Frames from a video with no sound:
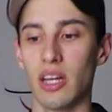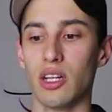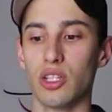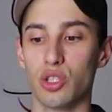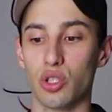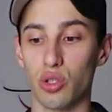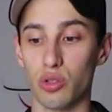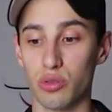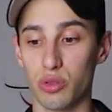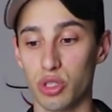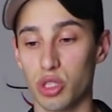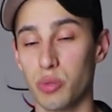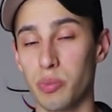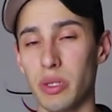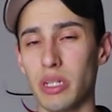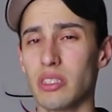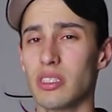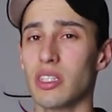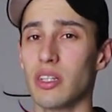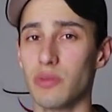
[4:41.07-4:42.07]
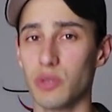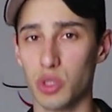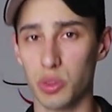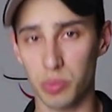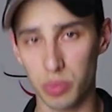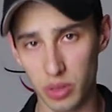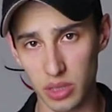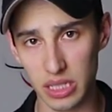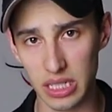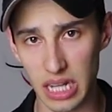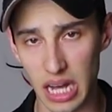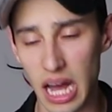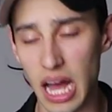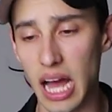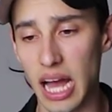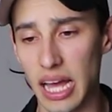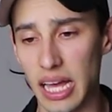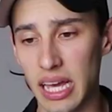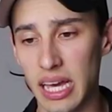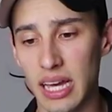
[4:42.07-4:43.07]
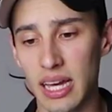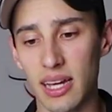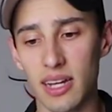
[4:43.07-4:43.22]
So their experience level is pretty high.